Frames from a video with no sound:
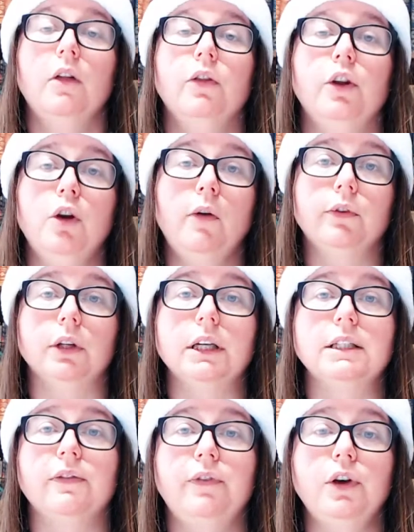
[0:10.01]
The novel
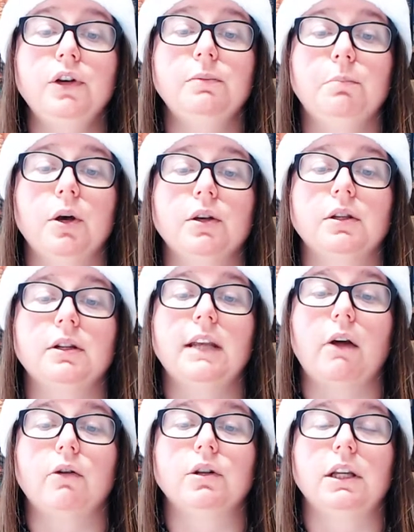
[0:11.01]
is a first person
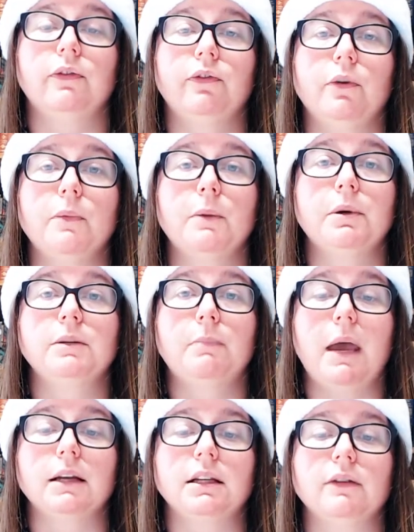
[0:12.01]
narrative from the
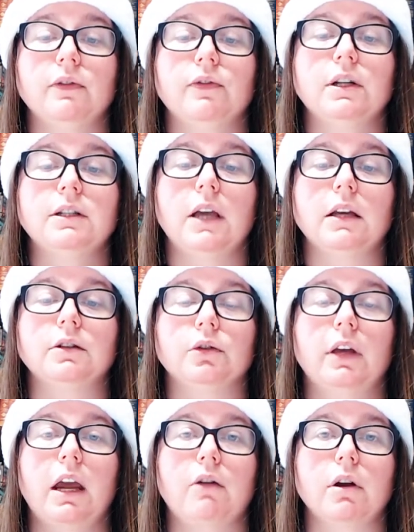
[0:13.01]
perspective of the title
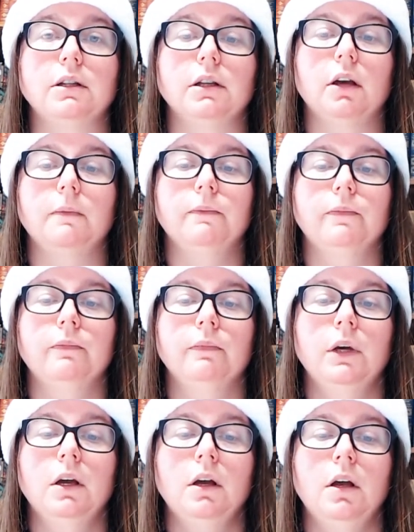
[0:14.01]
character.
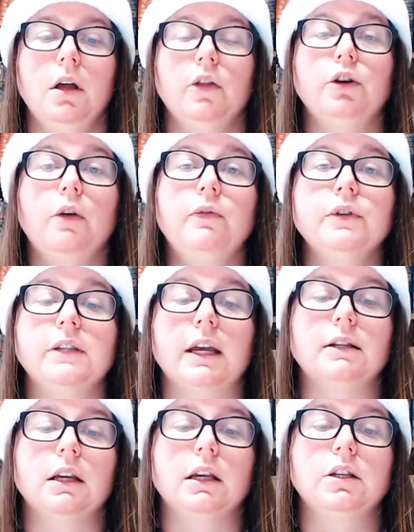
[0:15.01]
The novel
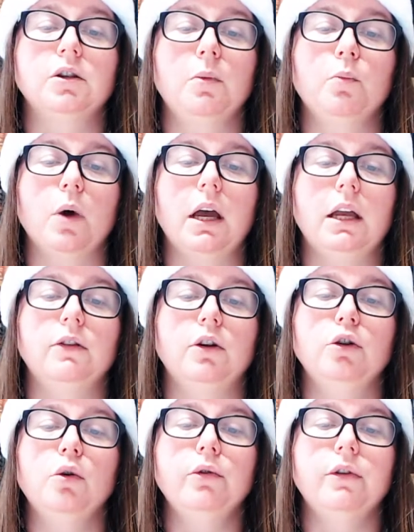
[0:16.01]
setting is somewhere in the
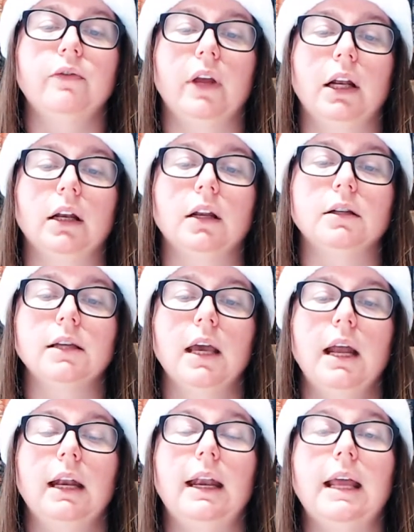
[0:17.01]
north of England,
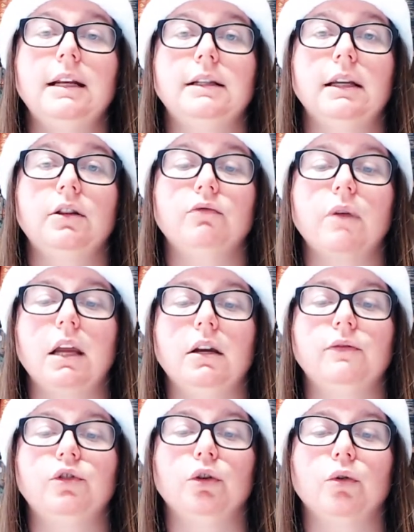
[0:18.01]
late in the reign
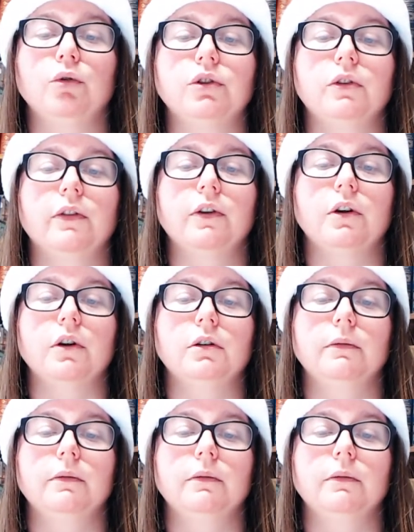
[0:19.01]
of George III.